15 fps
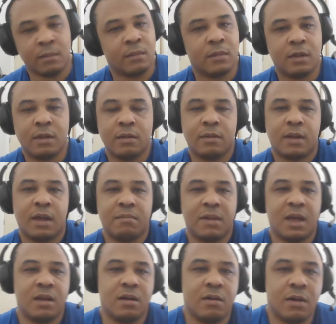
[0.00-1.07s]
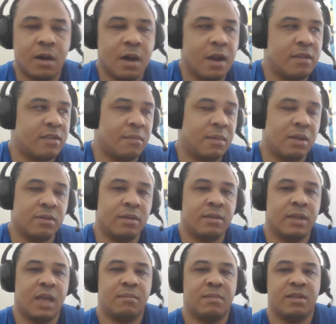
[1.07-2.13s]
dude, I'm not no artist. I'm not no
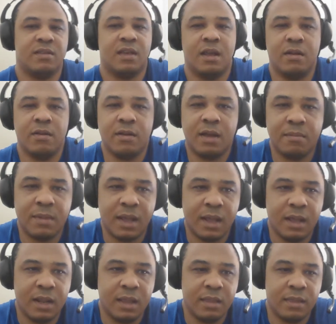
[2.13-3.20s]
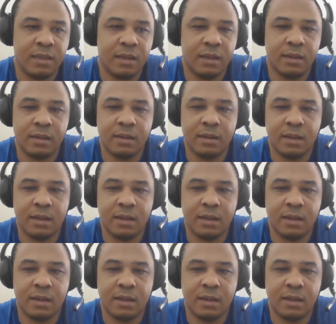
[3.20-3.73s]
game designer. I'm not anything.